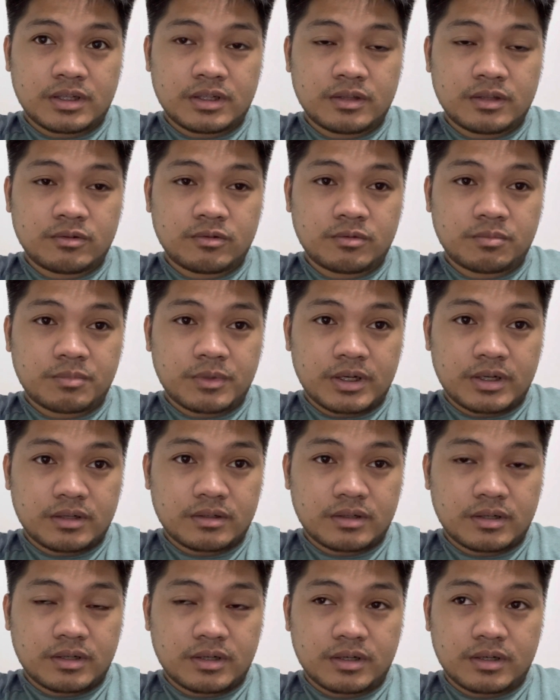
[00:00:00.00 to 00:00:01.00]
a loop
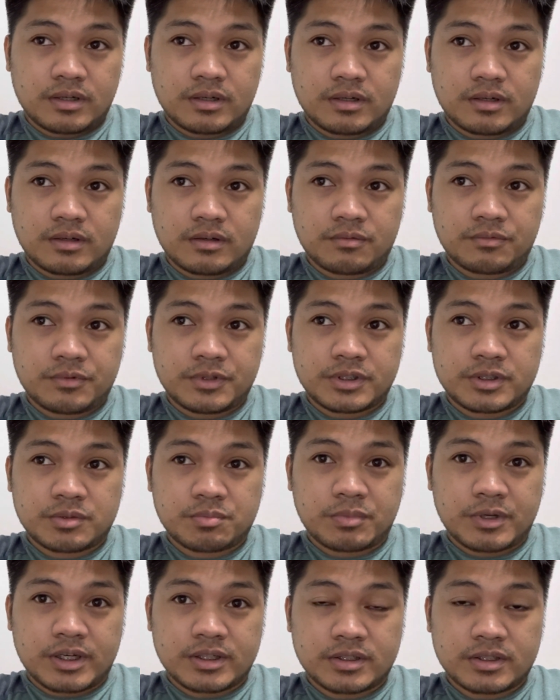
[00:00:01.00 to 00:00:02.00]
which
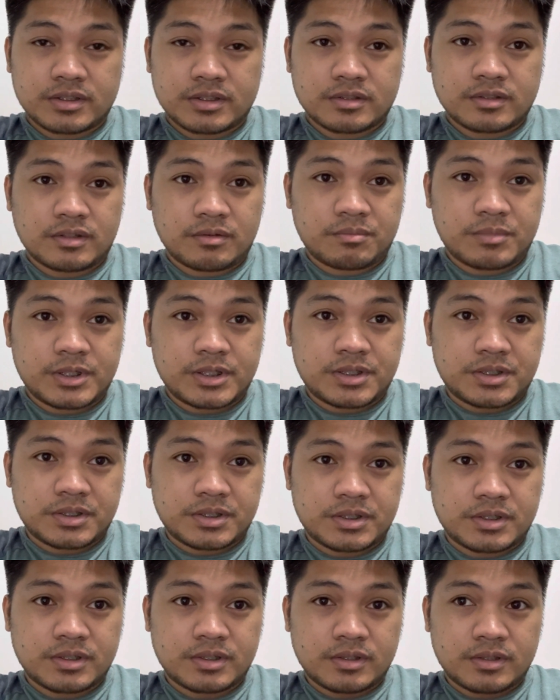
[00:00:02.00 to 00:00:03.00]
passes the
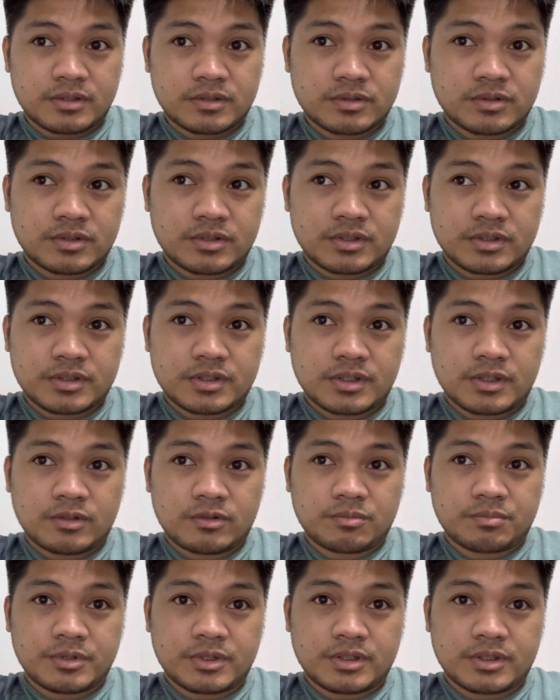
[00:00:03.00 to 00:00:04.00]
beach. So there's a
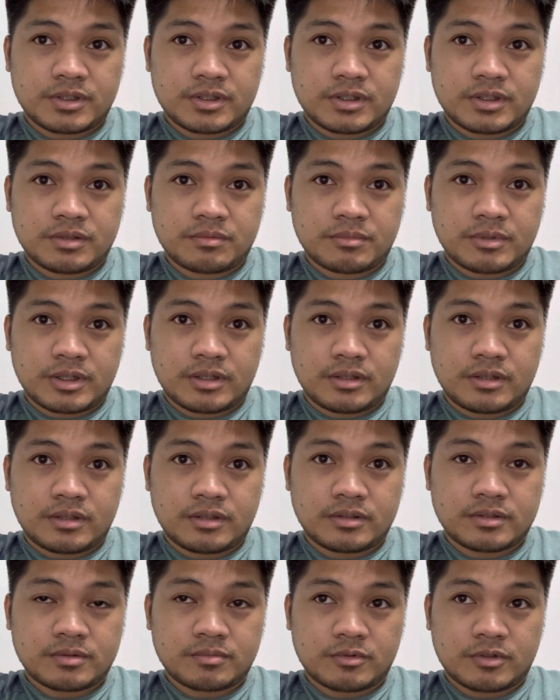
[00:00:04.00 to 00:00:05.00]
loop here in
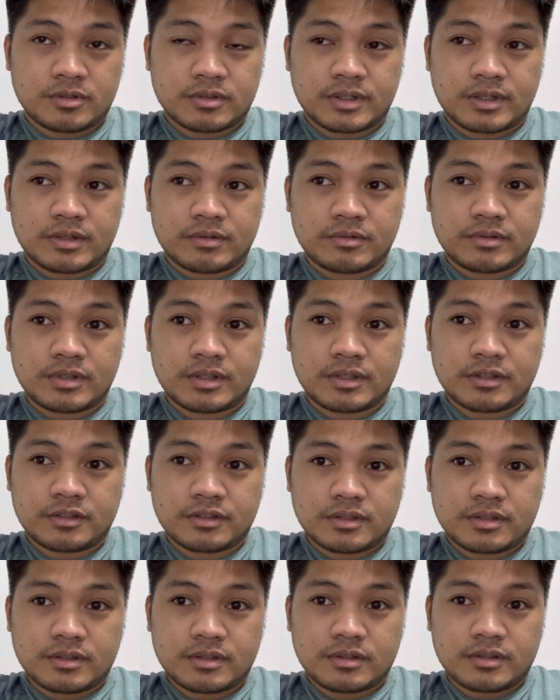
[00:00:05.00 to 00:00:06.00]
my small town.
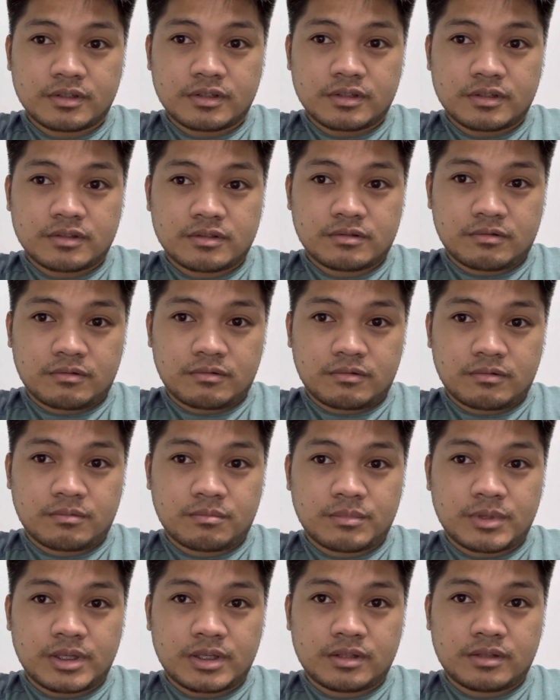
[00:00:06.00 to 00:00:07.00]
So
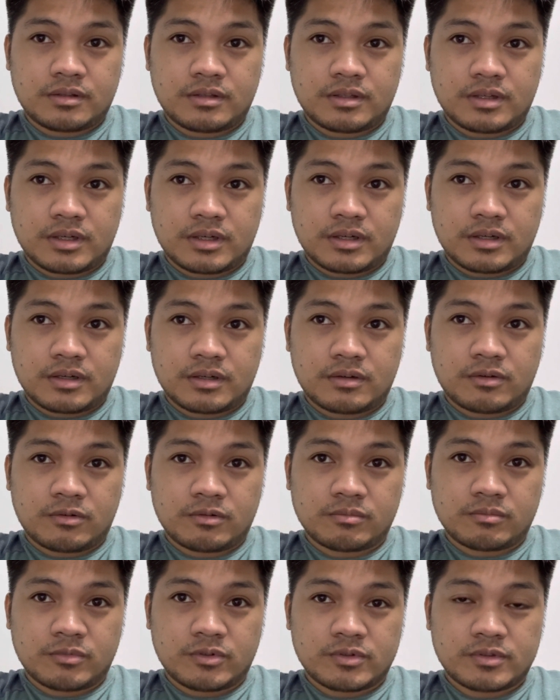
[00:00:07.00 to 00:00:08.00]
made
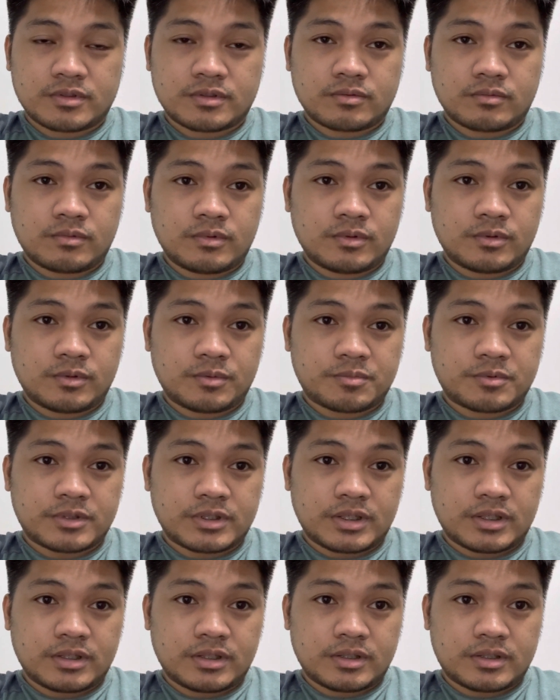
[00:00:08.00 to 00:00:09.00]
almost 2 loops,
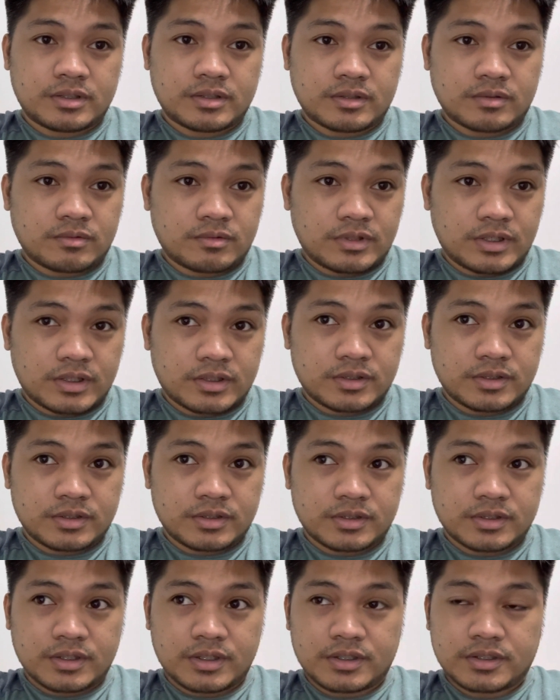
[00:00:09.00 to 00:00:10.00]
and it's a good
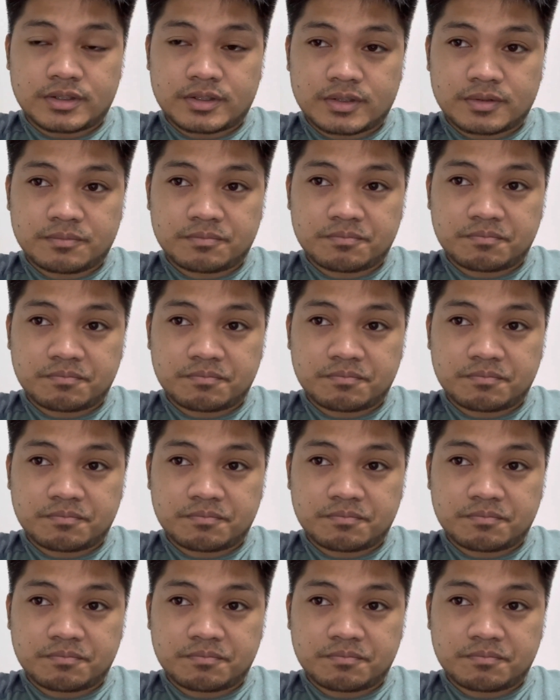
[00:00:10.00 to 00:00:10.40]
exercise.